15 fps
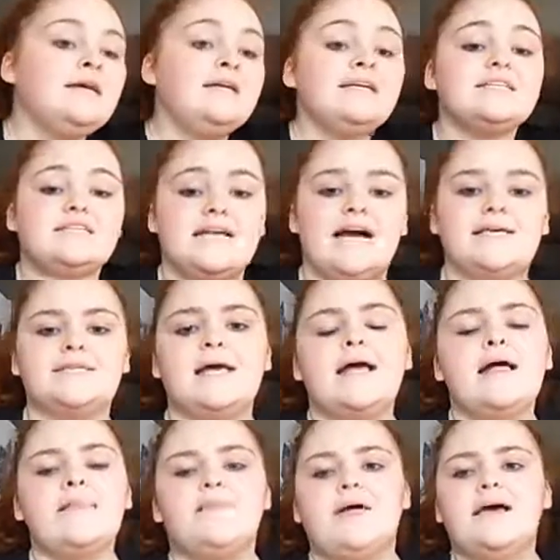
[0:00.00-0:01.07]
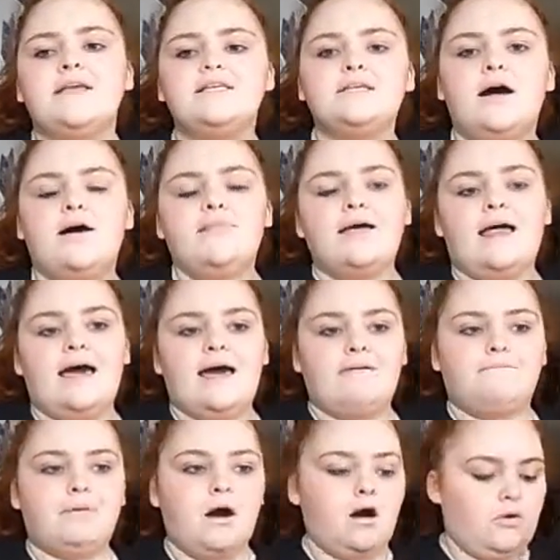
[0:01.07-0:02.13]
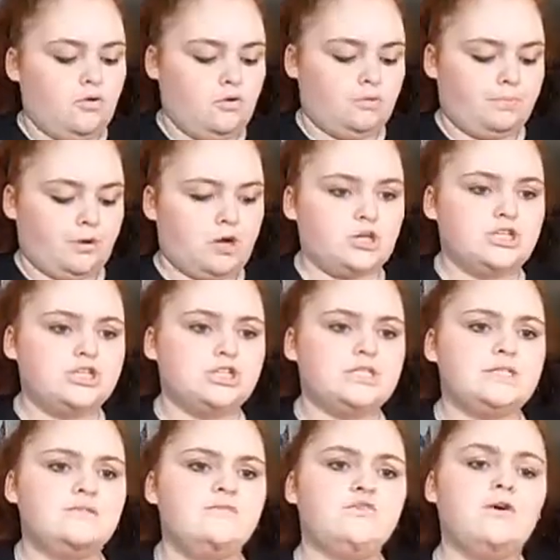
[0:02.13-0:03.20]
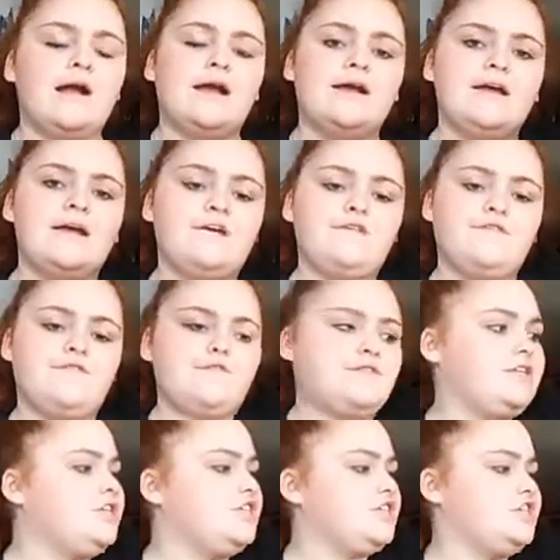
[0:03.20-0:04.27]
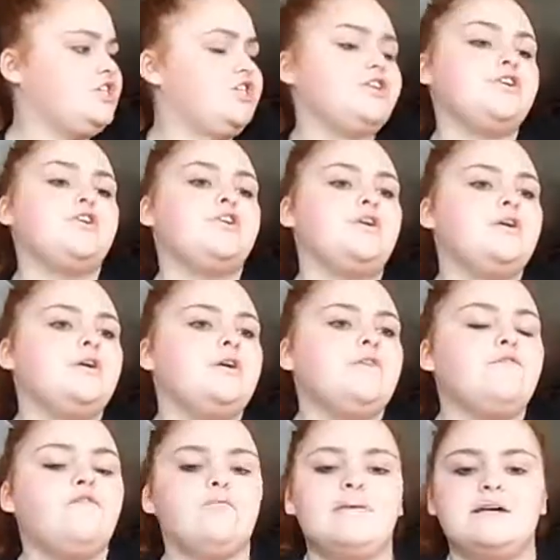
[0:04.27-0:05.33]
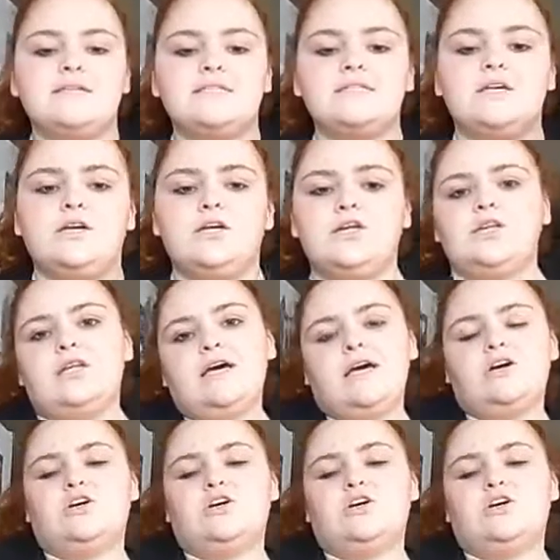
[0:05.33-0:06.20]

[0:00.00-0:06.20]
Yes, guys. That is all that I have bought or purchased for our elf this year for my son.